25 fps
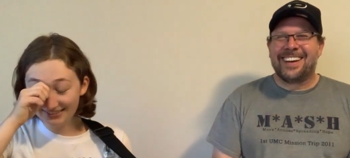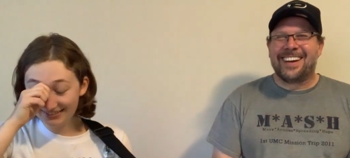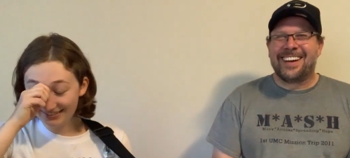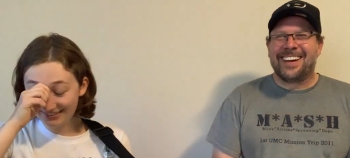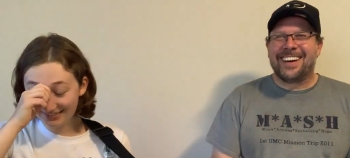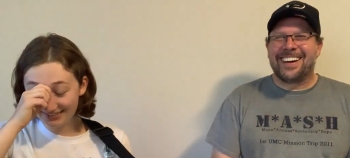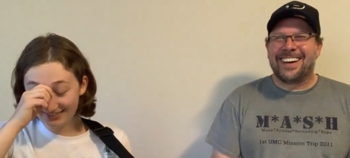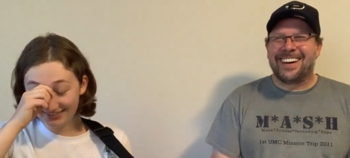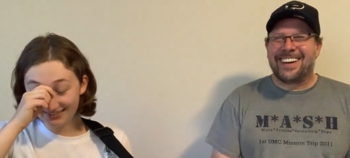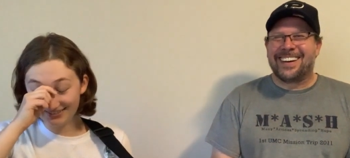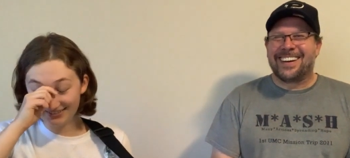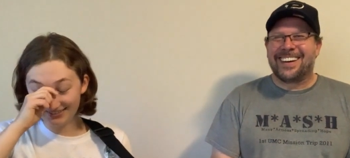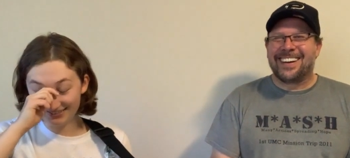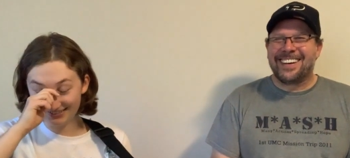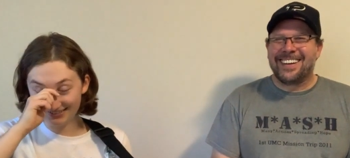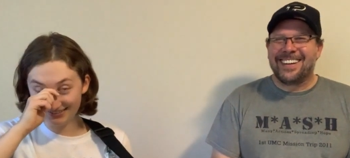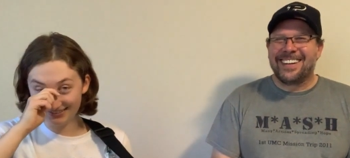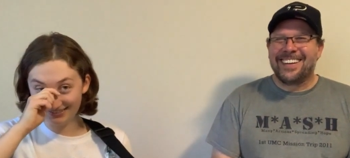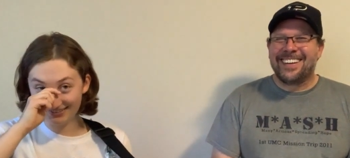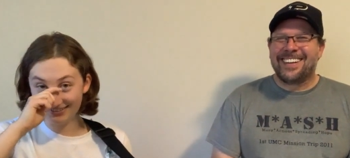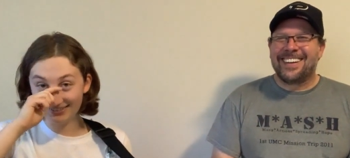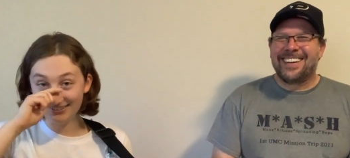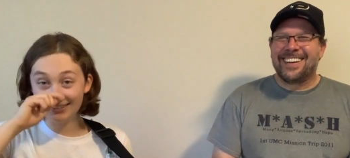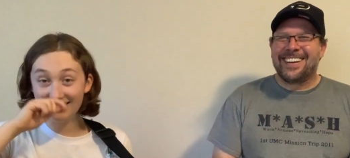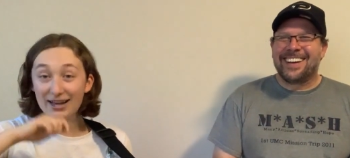Speaker 1: oh,
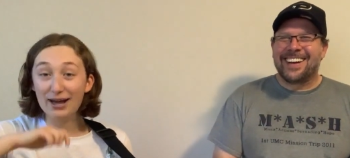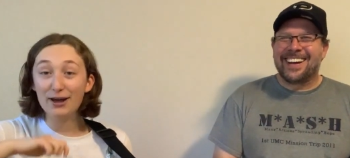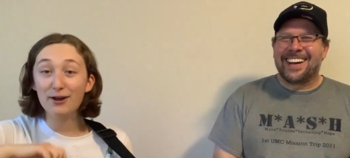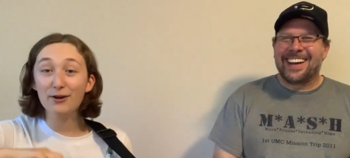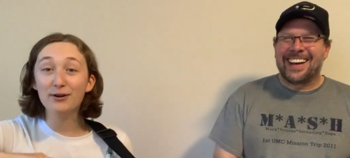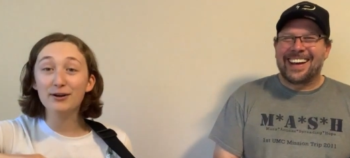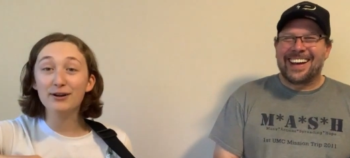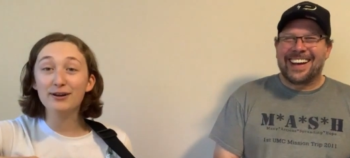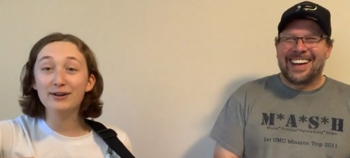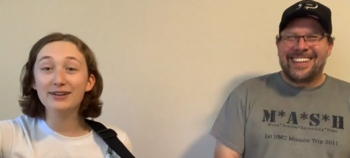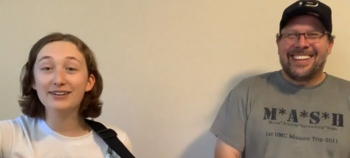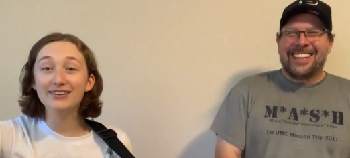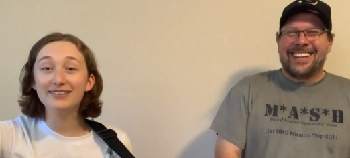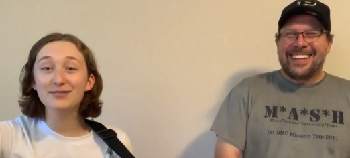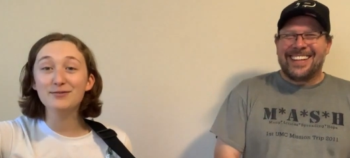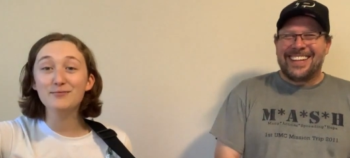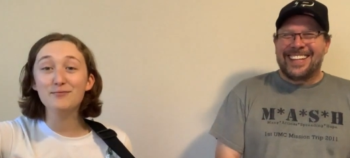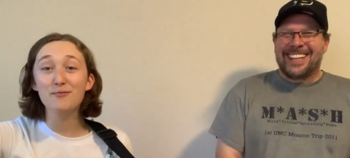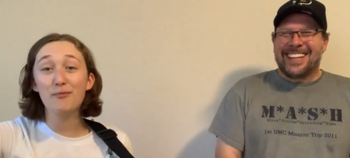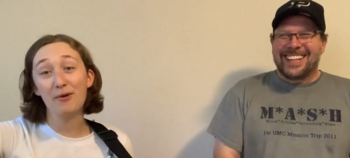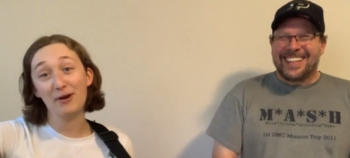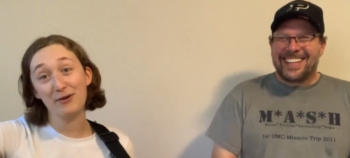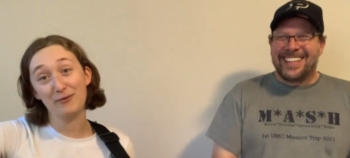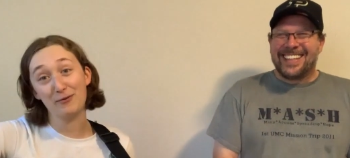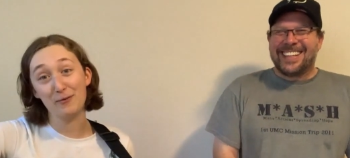Aaron,
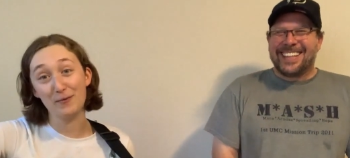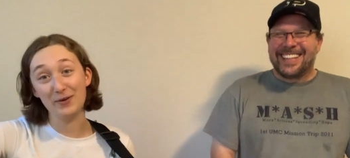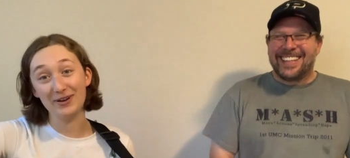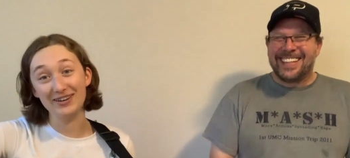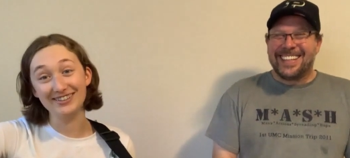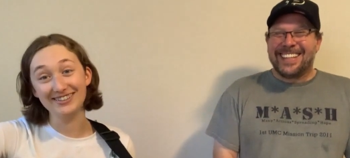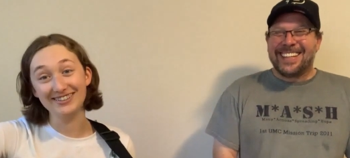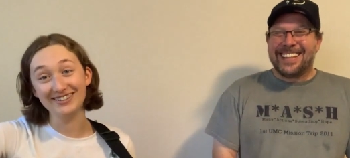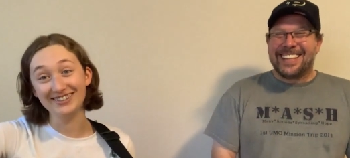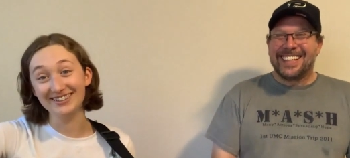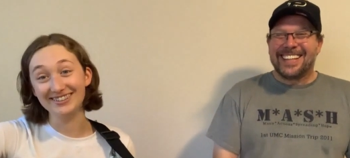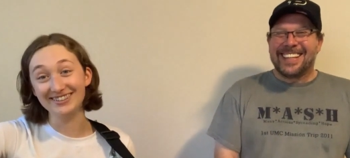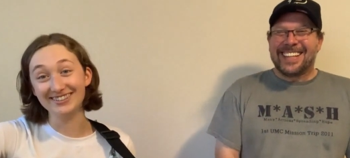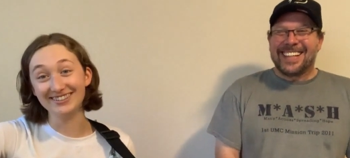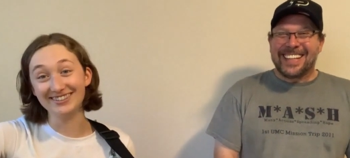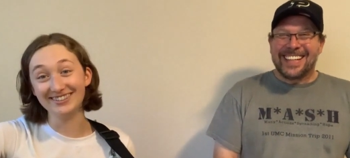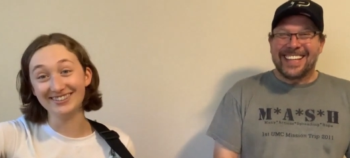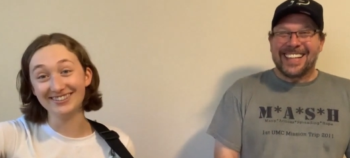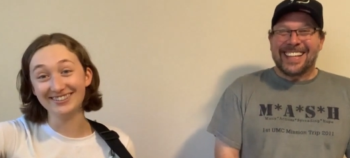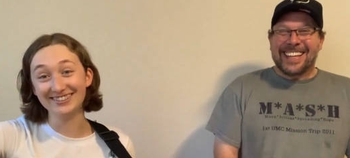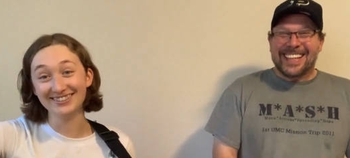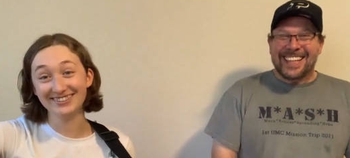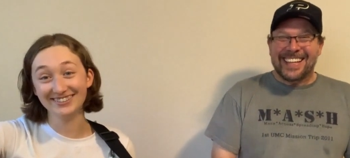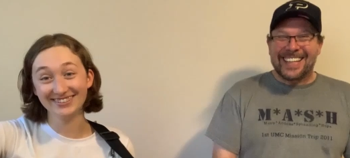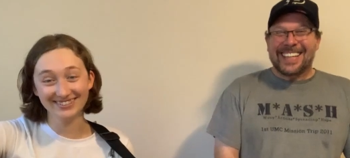pray for
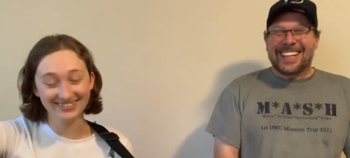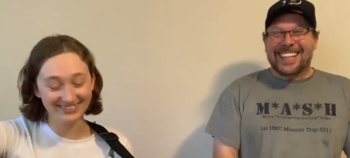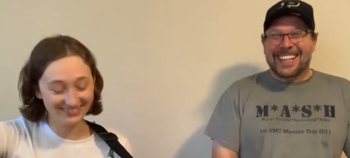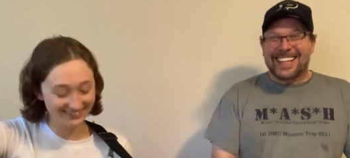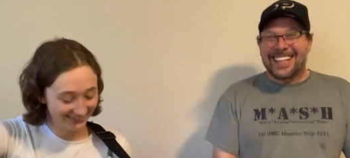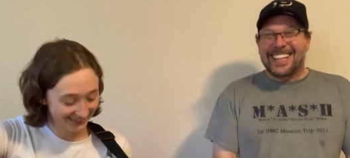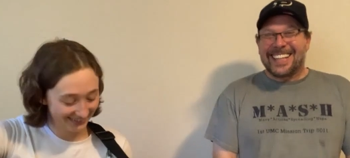me.